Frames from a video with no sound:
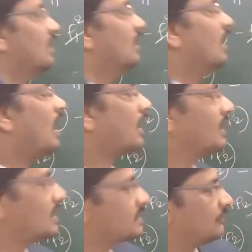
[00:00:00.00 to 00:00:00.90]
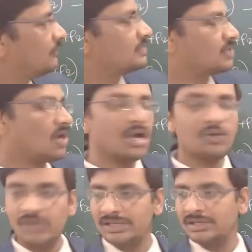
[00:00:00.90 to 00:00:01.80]
unless if it is not
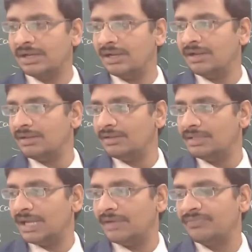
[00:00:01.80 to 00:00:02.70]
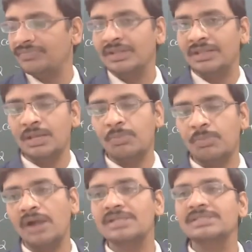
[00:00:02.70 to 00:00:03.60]
vertical, then the
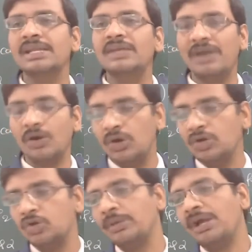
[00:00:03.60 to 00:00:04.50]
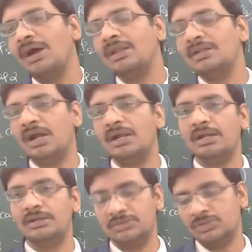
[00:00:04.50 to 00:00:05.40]
body is anyway going to be
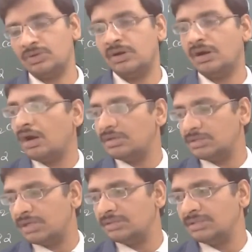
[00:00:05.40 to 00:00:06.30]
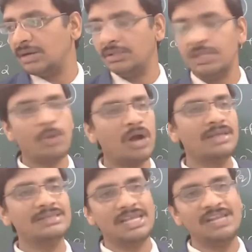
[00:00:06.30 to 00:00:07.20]
under, so the body
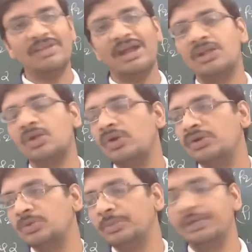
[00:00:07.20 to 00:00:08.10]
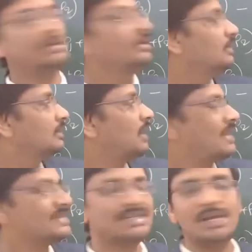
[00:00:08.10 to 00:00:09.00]
is anyway undergoing to be the
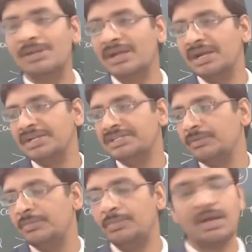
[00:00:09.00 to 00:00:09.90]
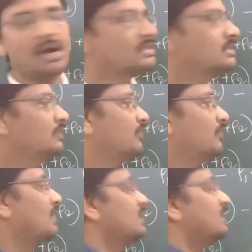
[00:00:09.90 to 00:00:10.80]
unstable condition, because
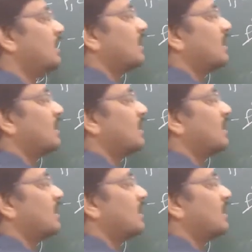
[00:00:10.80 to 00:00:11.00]
the center